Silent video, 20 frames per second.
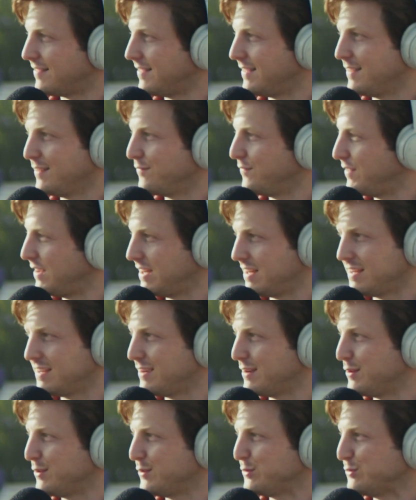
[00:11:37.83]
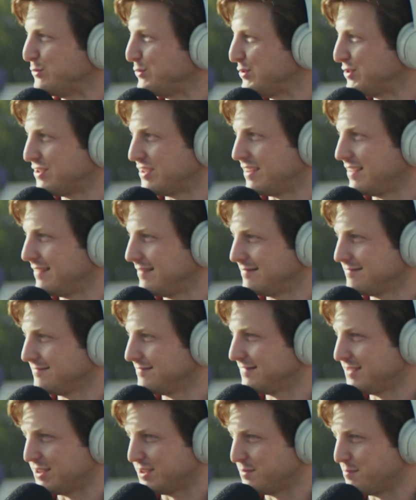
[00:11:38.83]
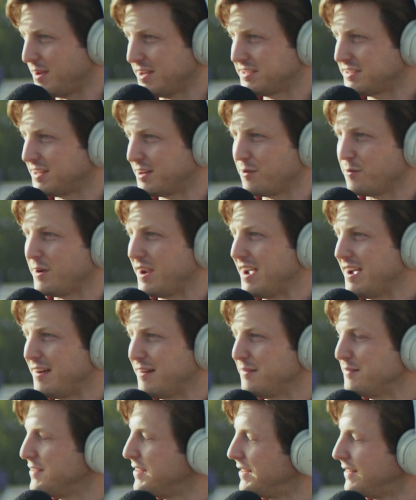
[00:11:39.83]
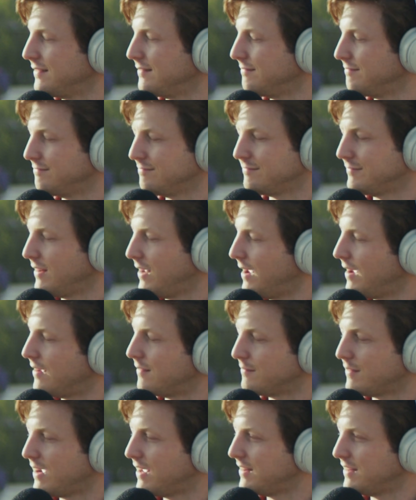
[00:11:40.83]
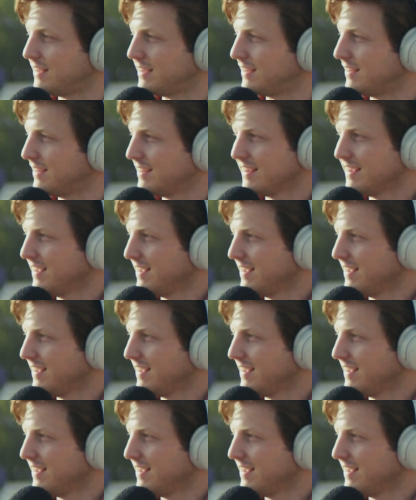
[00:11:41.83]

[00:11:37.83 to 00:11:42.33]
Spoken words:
the videos and just messing around, and yeah, I think